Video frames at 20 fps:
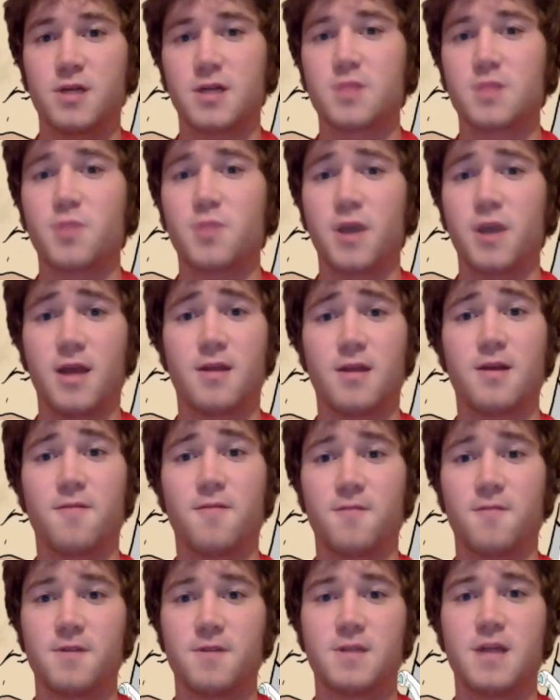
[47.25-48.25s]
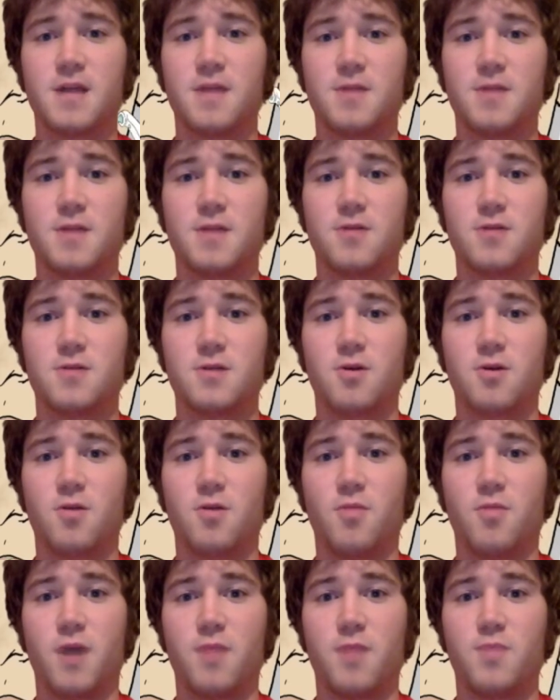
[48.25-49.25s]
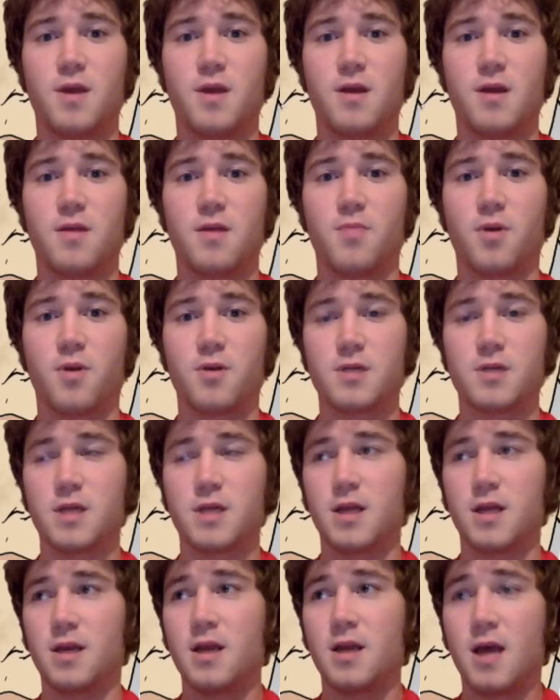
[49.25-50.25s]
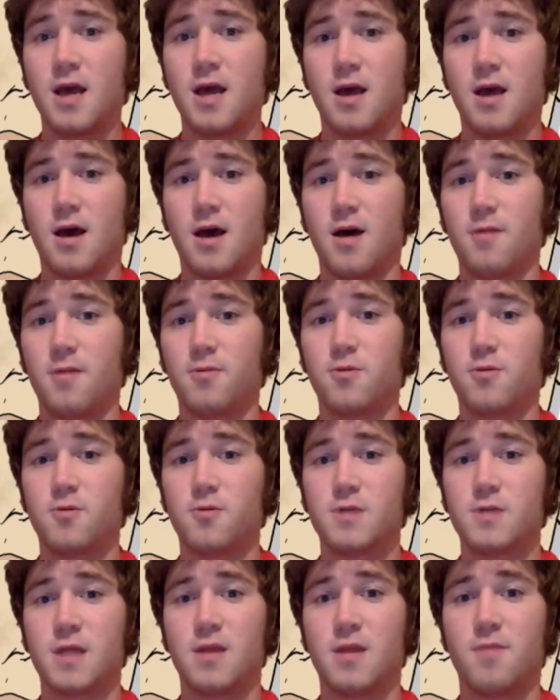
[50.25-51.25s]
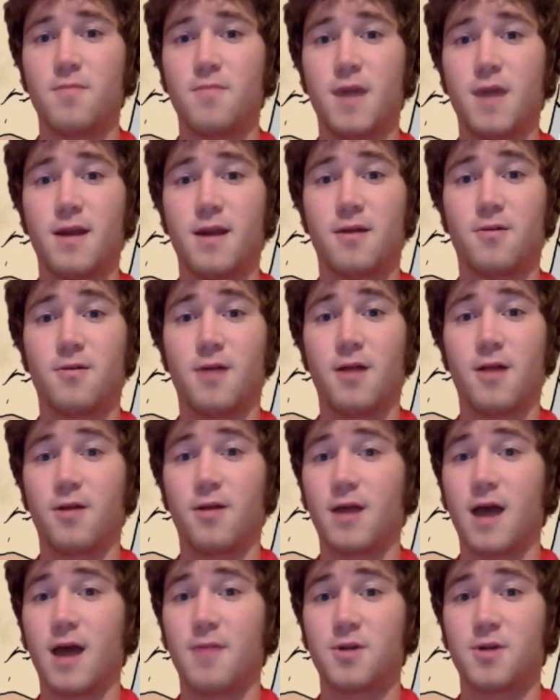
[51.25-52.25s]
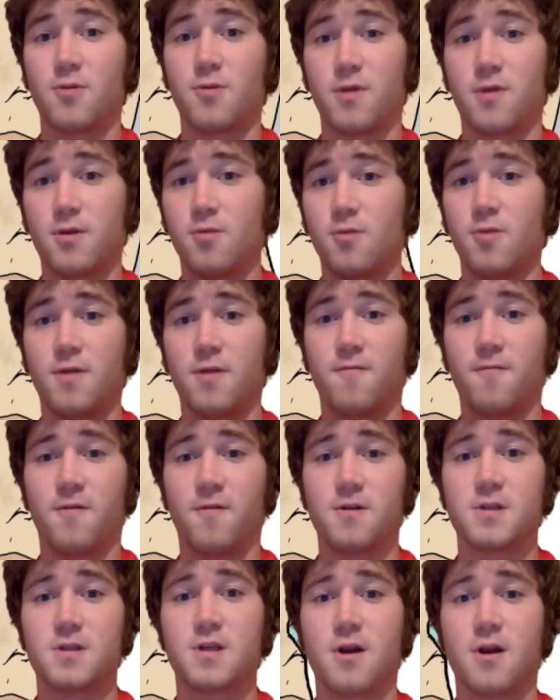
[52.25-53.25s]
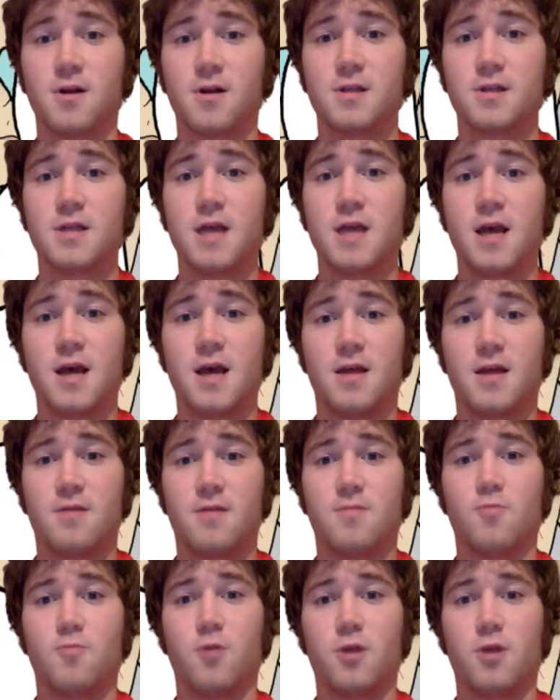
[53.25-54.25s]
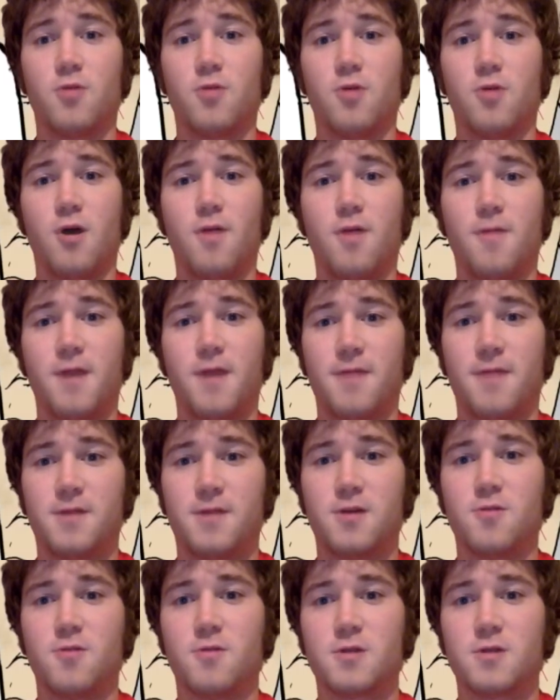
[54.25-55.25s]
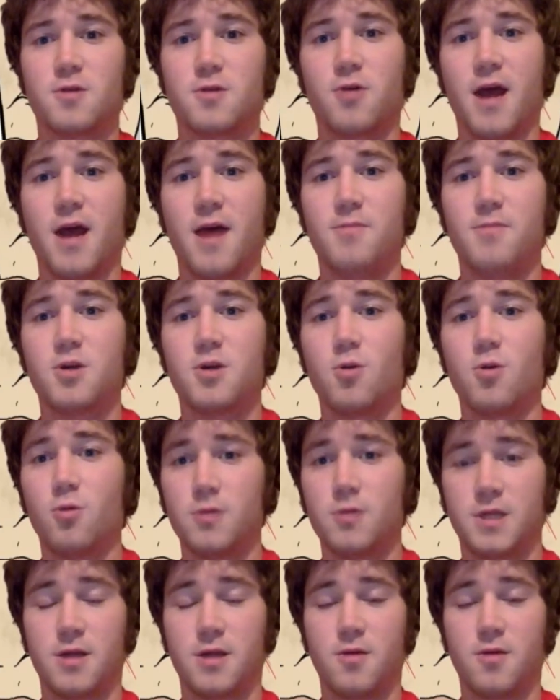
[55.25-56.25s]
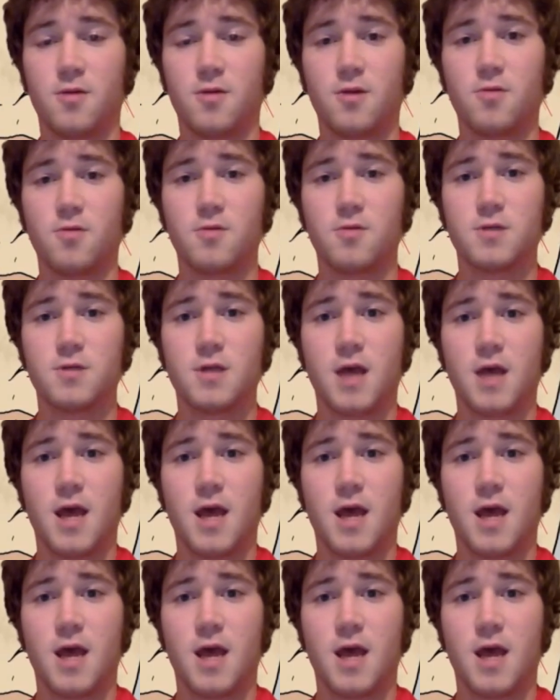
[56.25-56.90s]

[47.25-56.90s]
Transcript: explaining the different steps to you. So it might be the person who's in the medical helicopter with you when it first starts. What you often have to do is grab tools that you'd use,